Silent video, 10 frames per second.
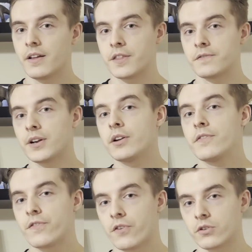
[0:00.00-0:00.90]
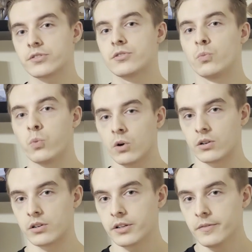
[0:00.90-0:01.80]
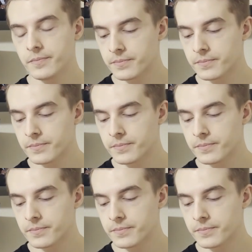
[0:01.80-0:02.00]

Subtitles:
The very first word